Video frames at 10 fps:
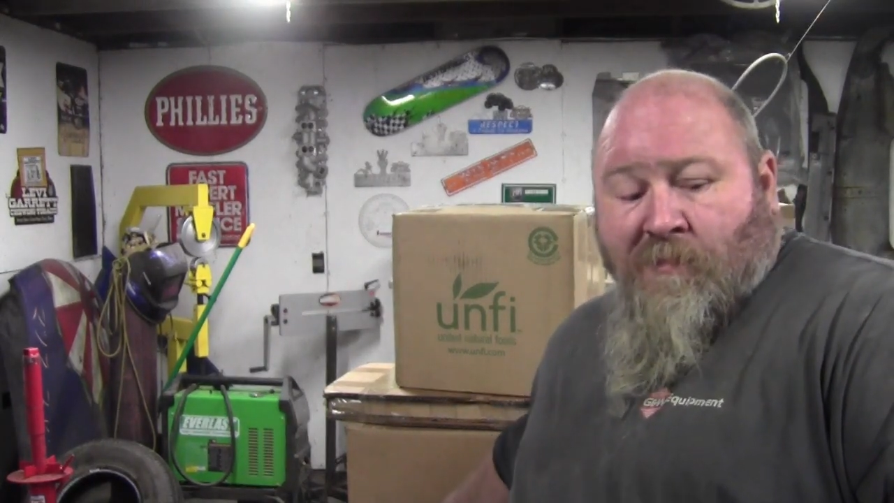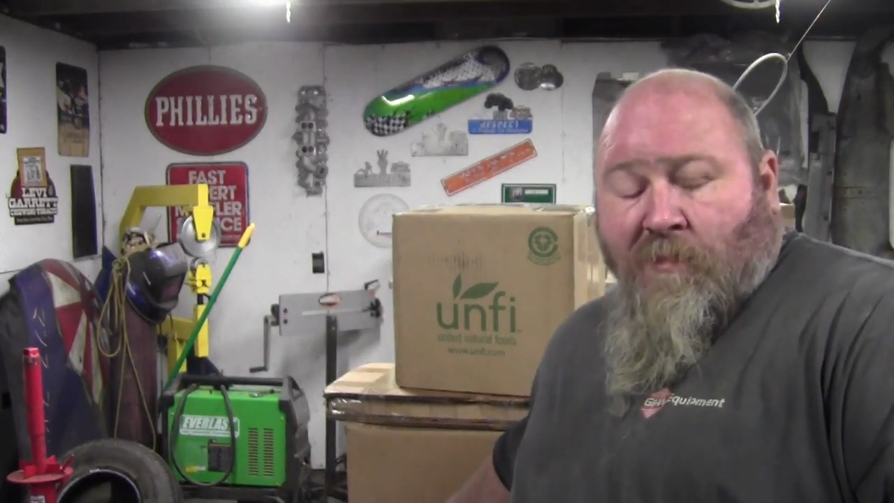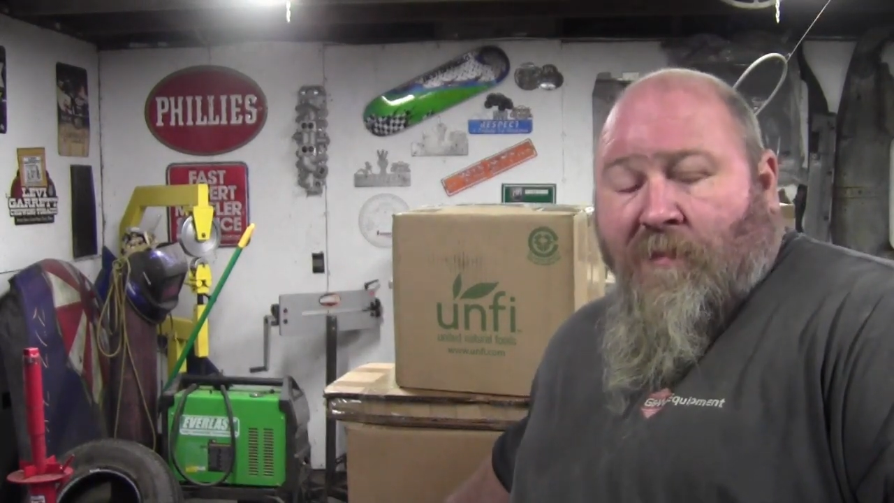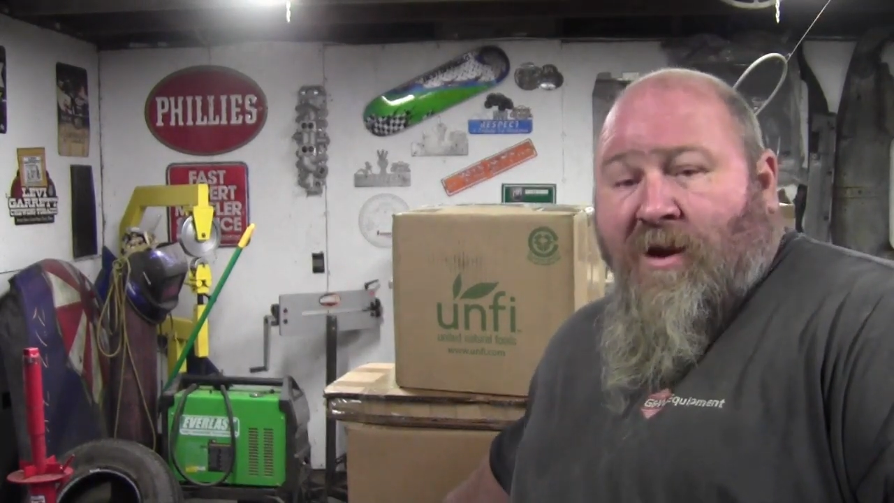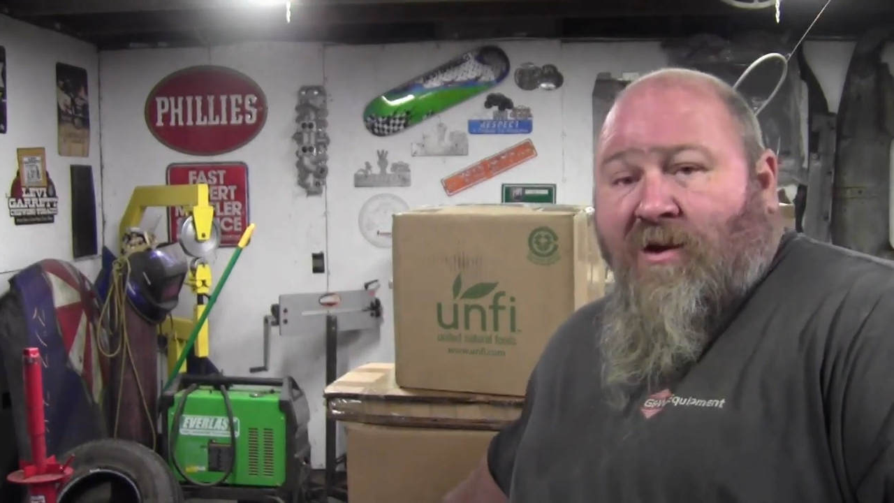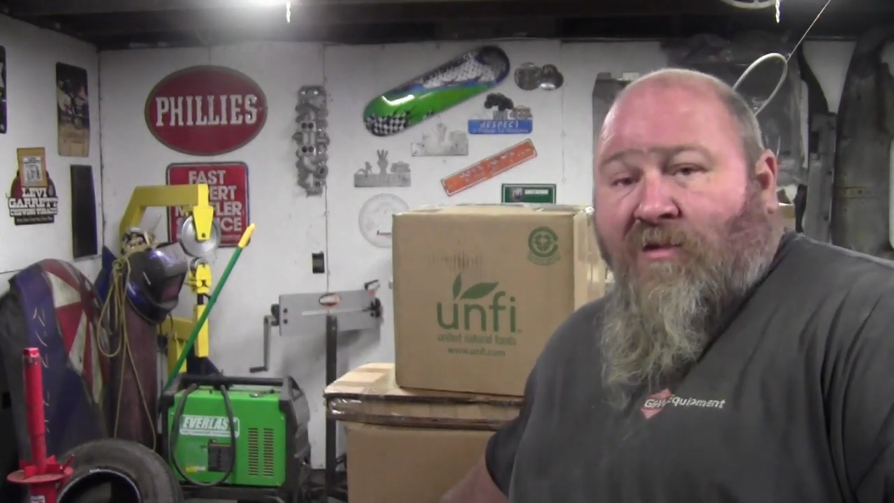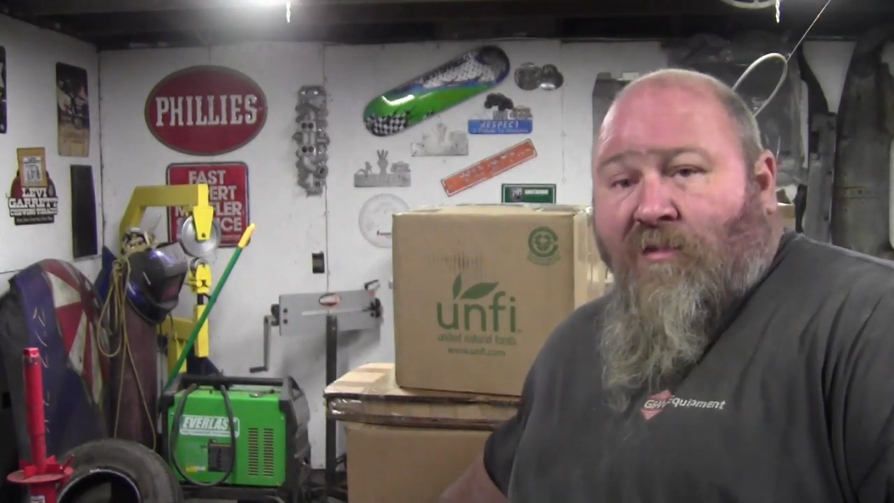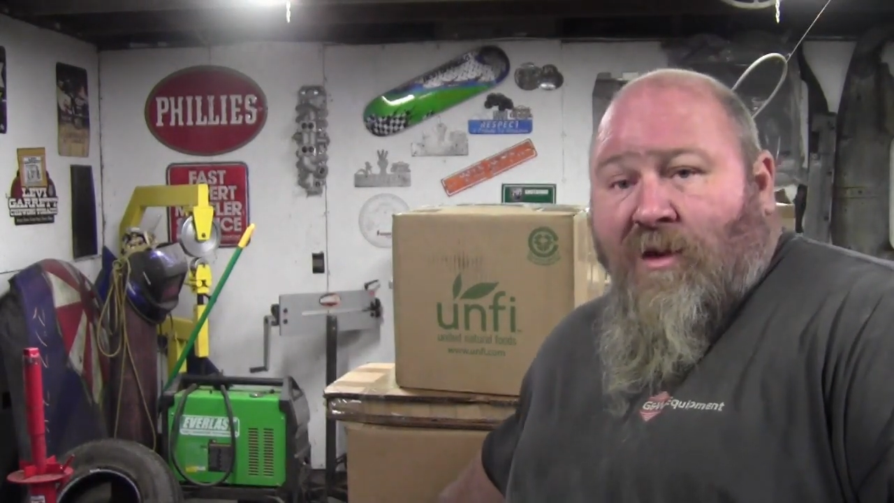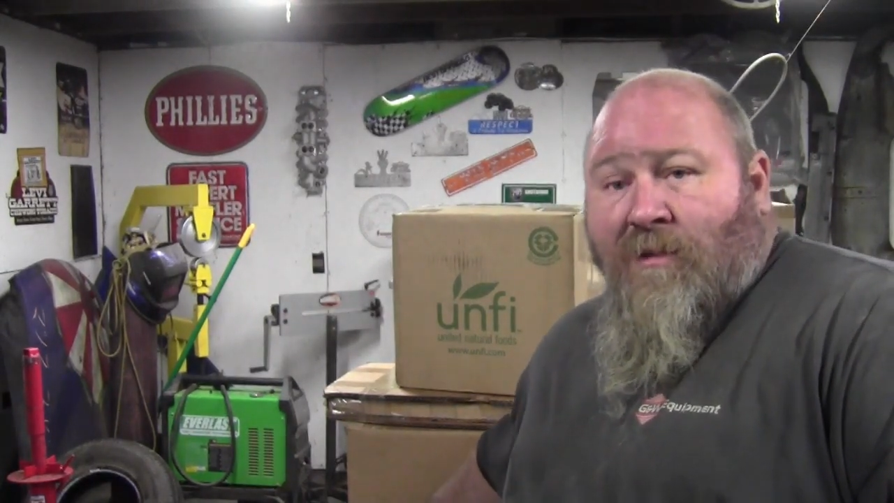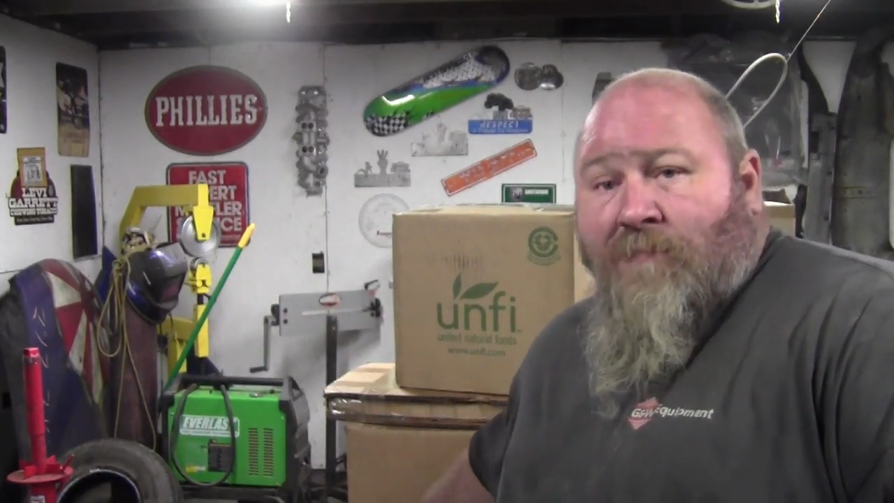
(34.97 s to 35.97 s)
repairing a
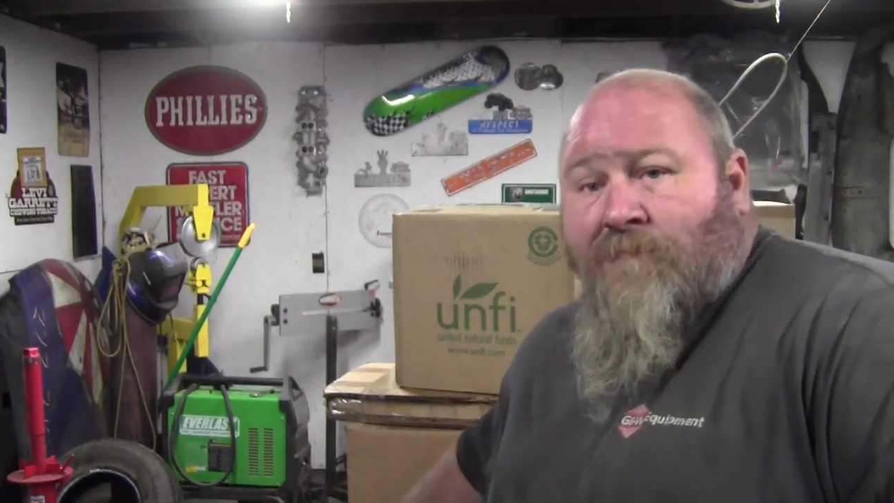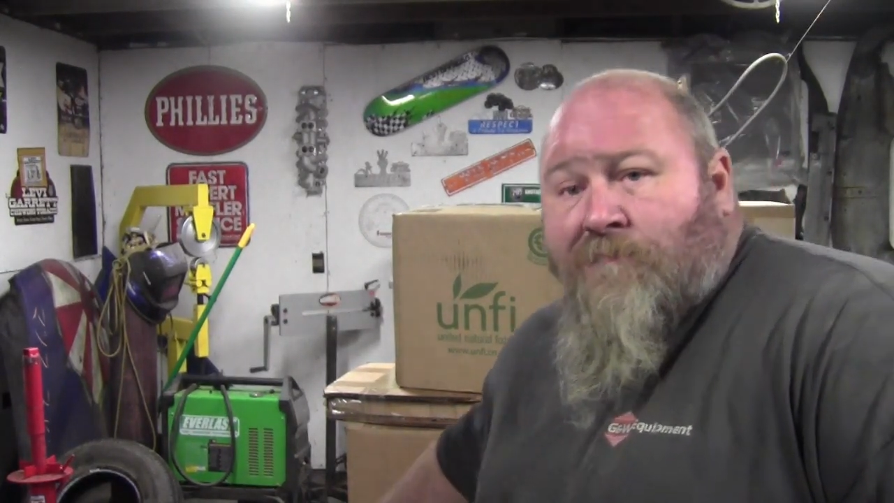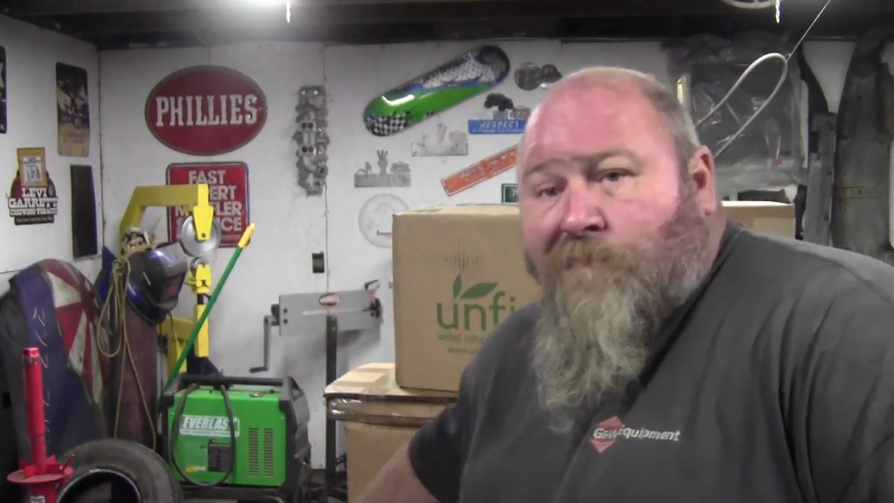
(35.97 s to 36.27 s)
rim